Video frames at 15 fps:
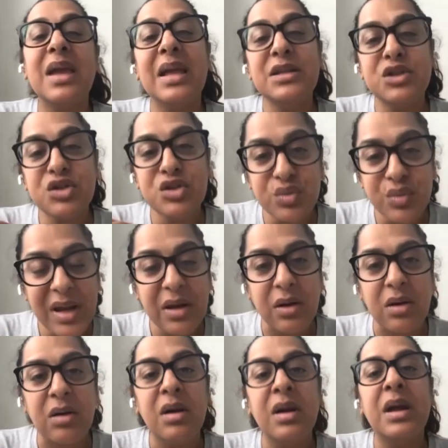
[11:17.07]
can
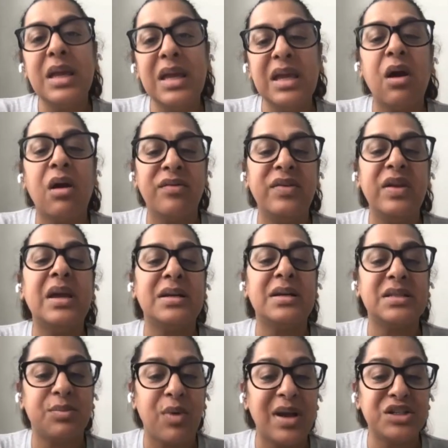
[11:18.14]
trigger ERV
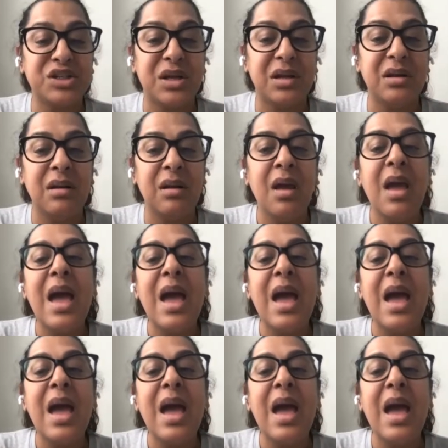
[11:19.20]
expression.